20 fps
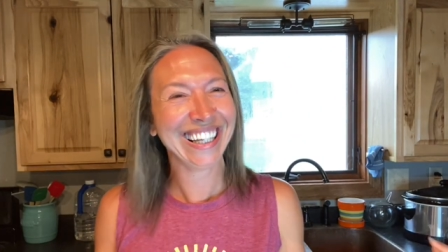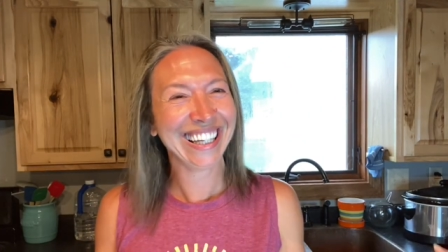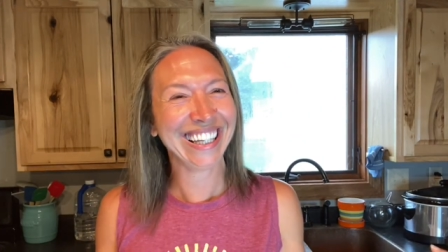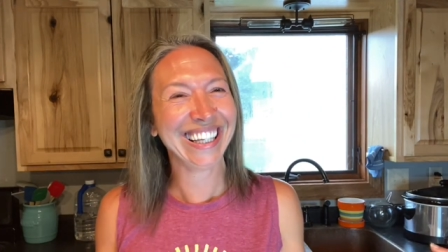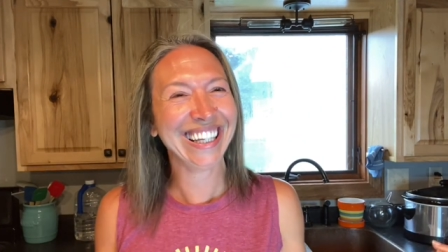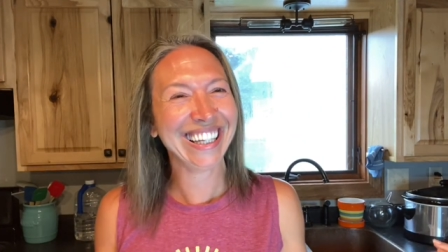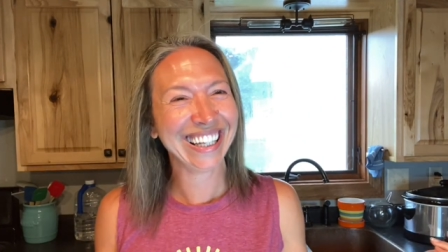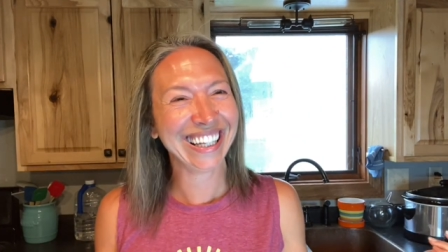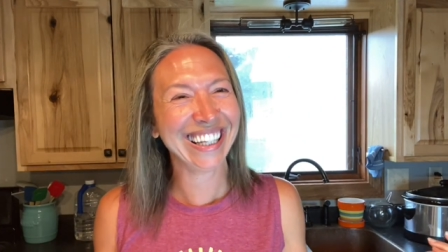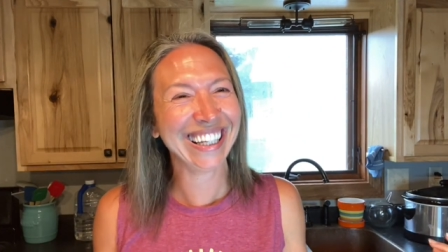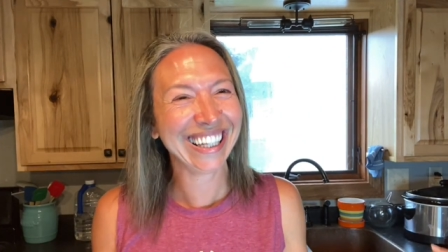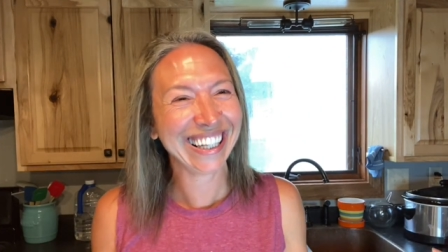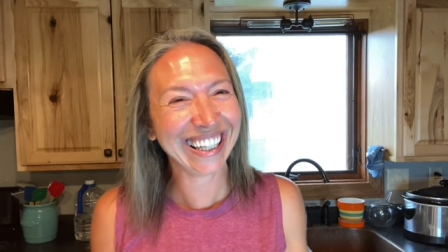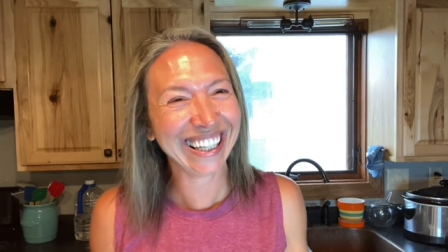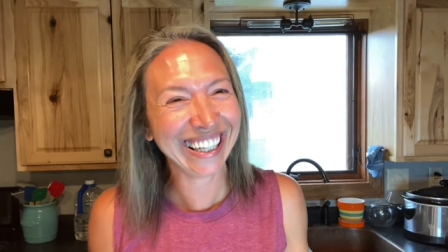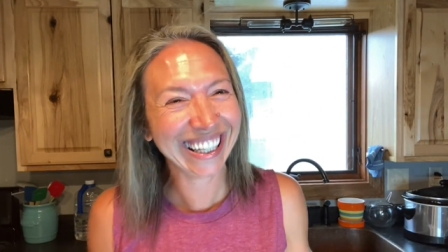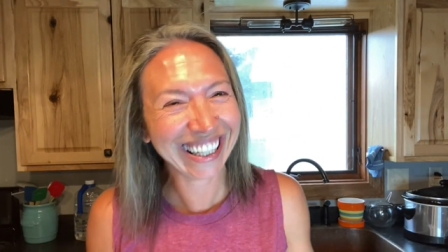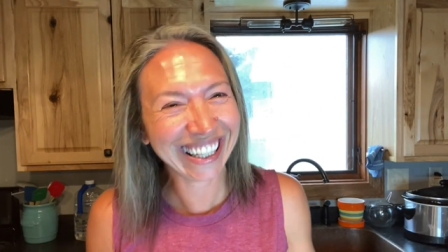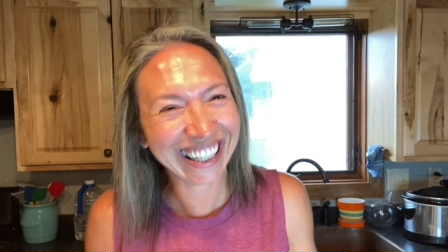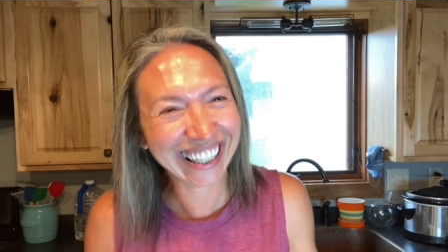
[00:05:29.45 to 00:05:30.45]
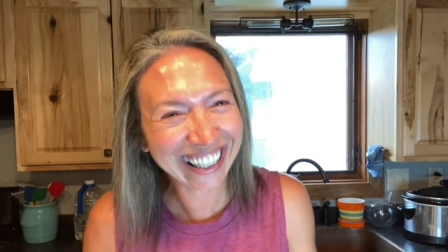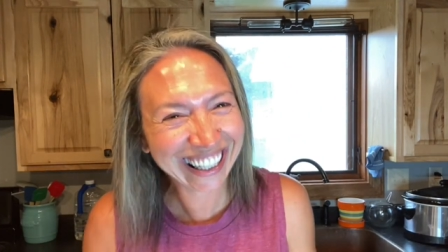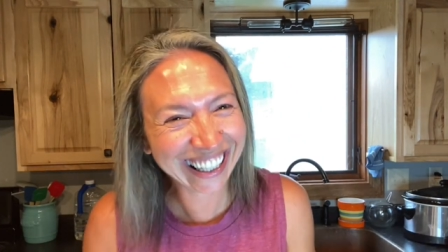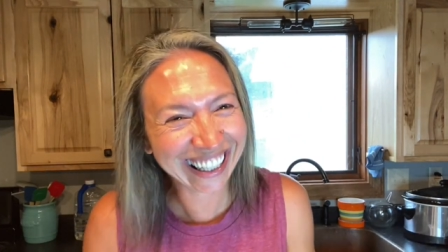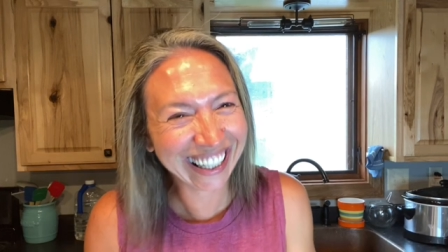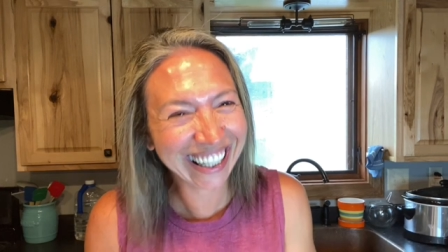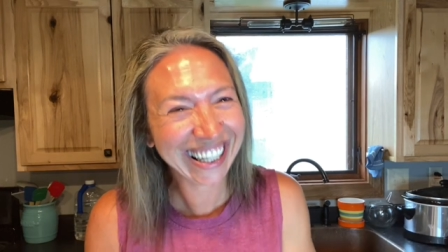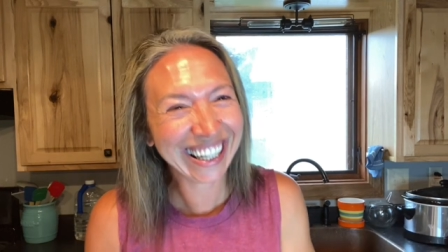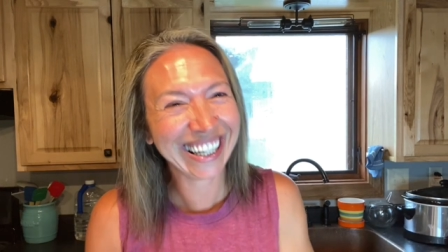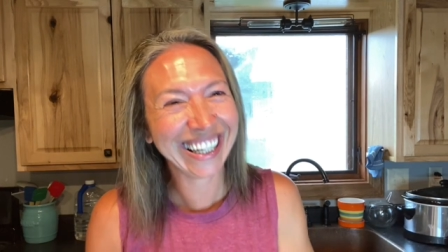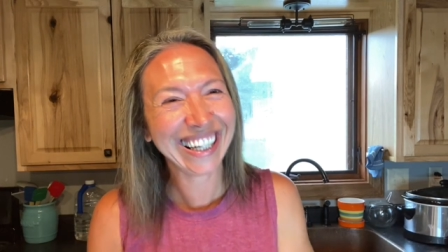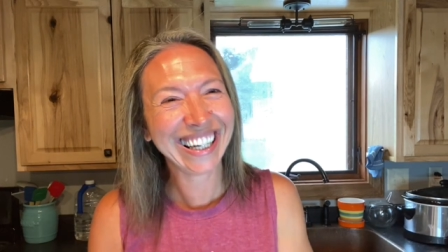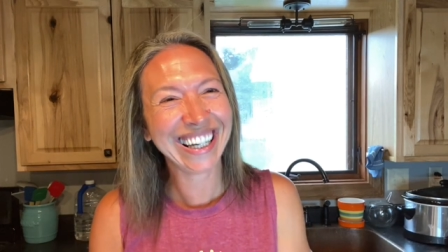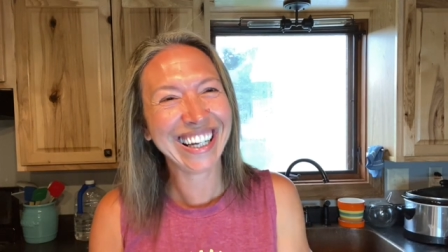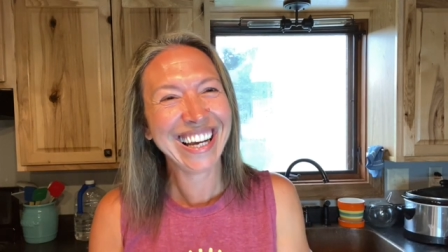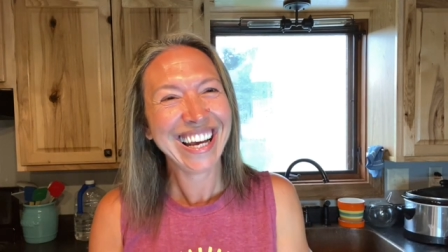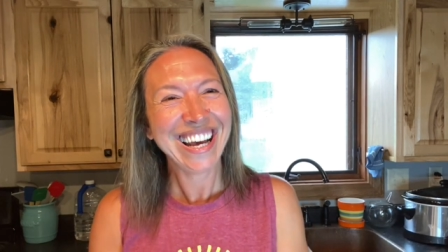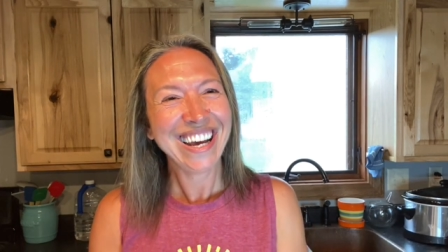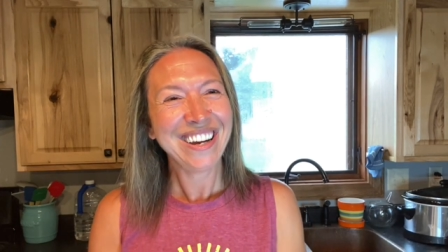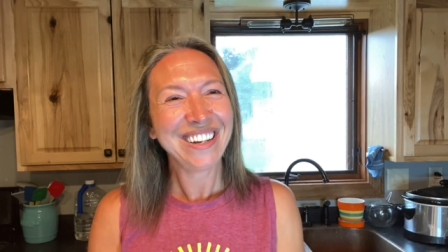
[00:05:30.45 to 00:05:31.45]
That sounds more like uh, New
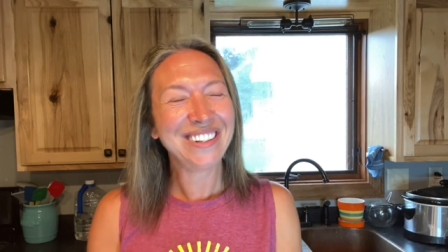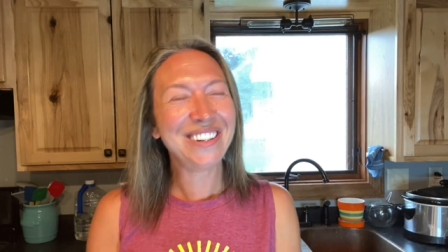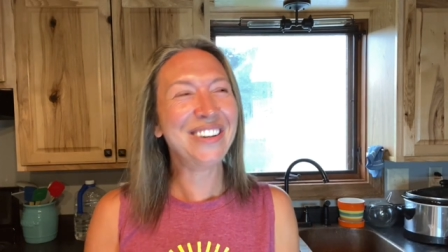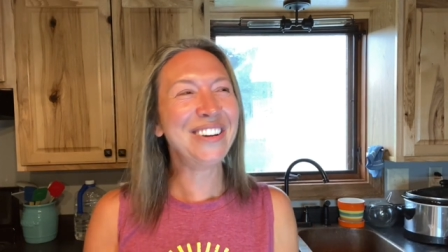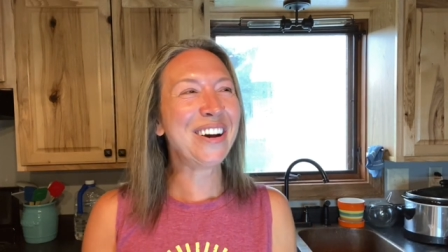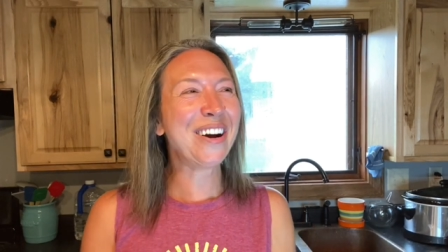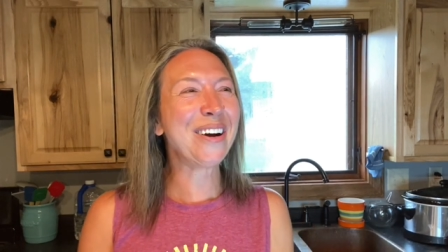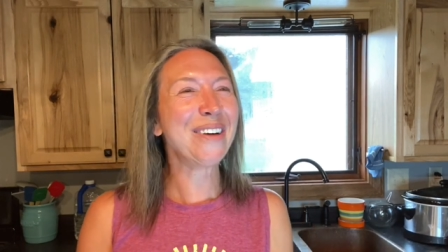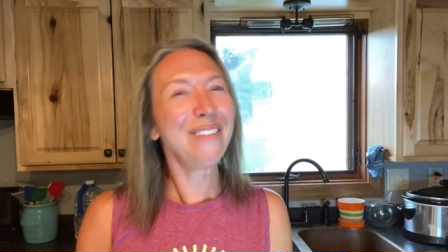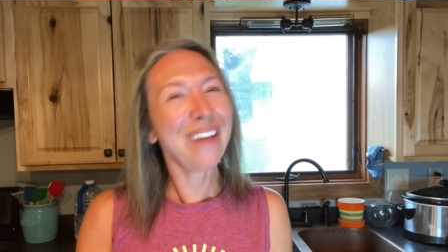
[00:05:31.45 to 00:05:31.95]
York. New York.